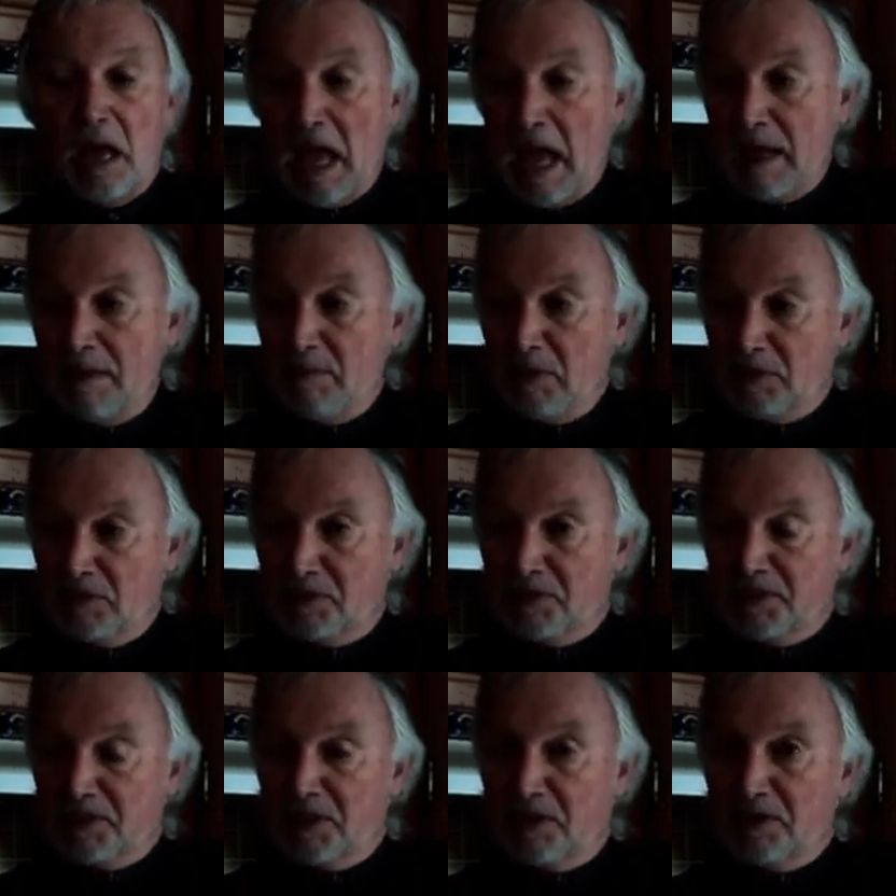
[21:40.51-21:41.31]
I
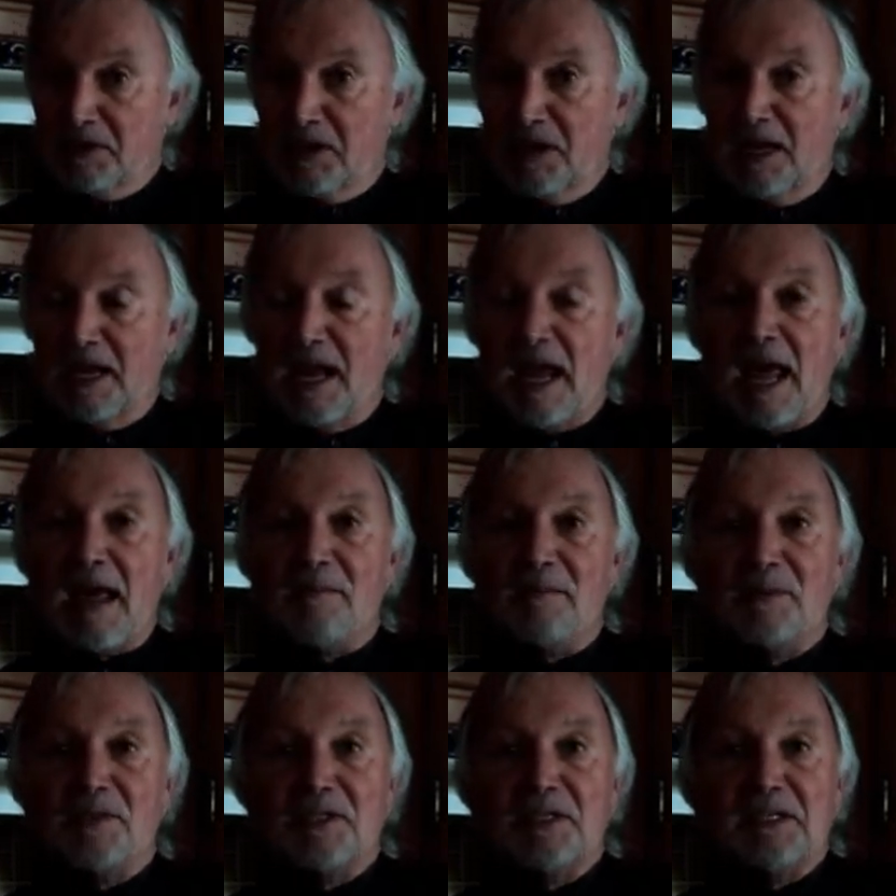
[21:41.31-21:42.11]
most certainly
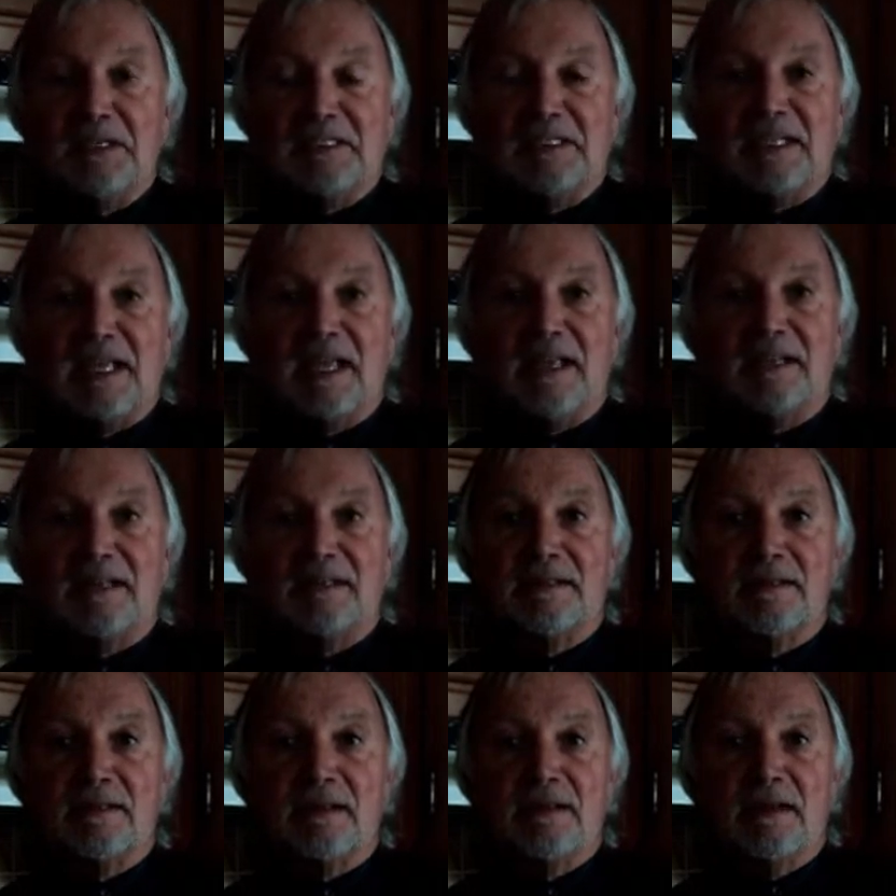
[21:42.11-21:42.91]
am, she said.